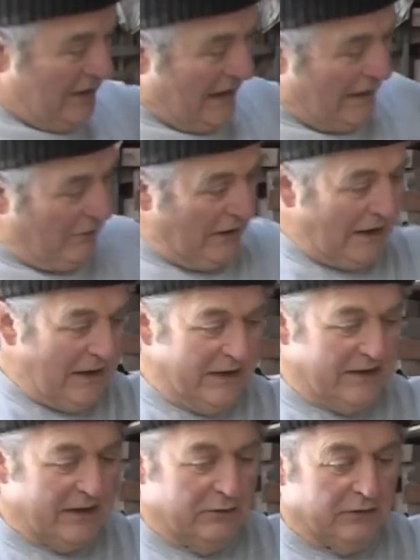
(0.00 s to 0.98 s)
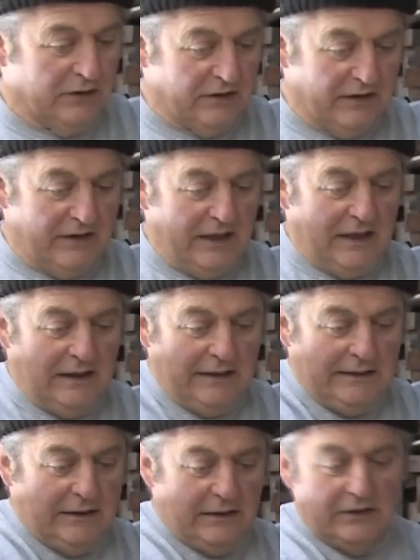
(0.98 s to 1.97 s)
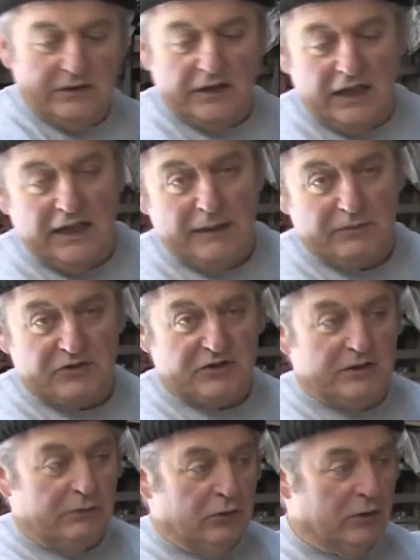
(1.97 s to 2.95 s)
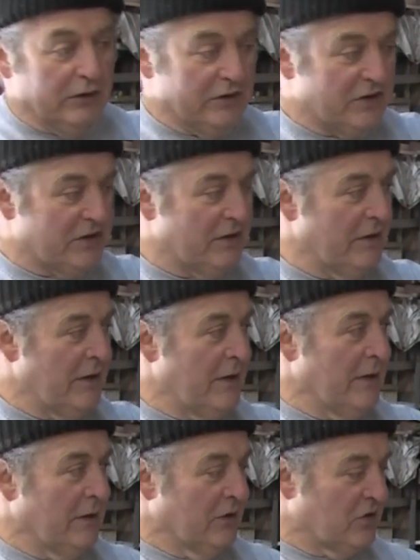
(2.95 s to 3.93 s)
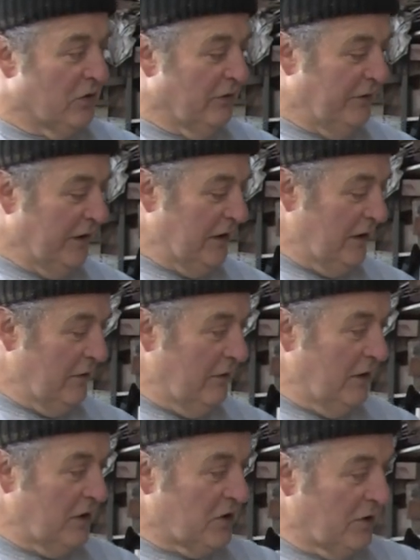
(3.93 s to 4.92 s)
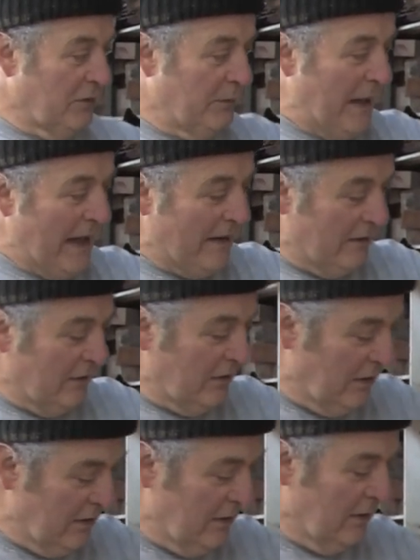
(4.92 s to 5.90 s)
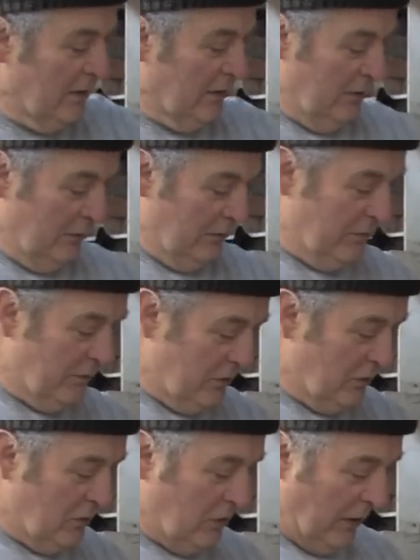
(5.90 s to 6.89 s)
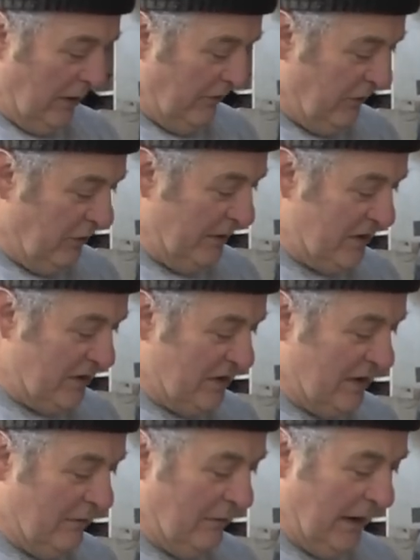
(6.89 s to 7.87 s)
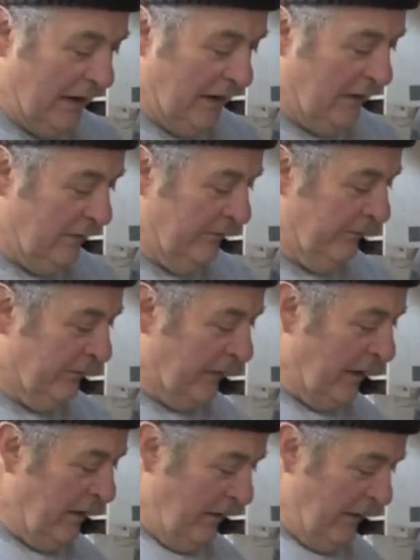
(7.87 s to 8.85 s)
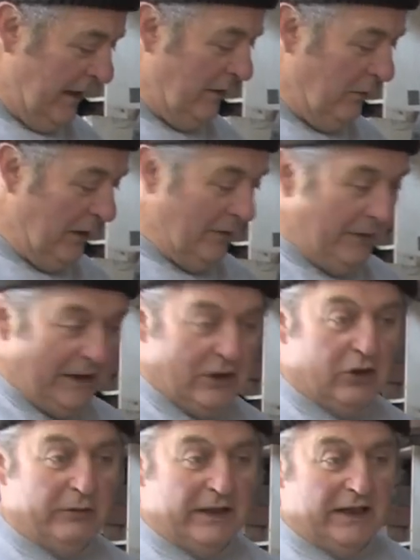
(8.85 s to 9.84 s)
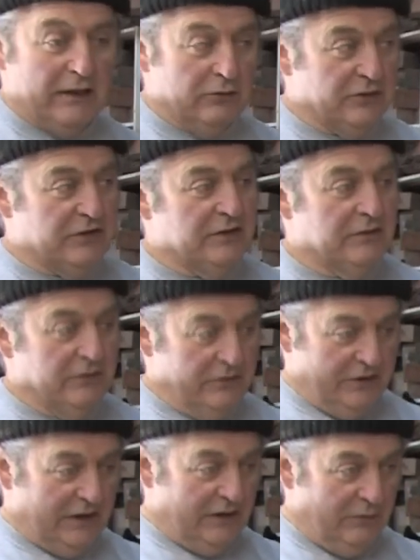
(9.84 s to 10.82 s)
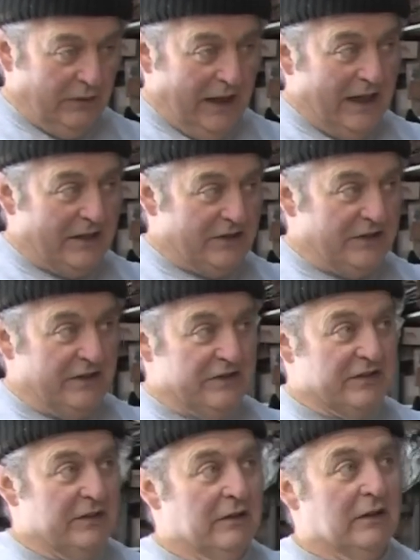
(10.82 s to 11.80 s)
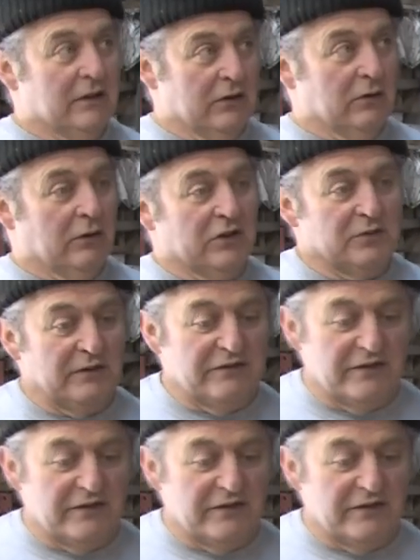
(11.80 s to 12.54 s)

directly down onto there and collapsed the moulds. So for your initial bend, quite a few bits of timber in, they will be coming out to give us access once we're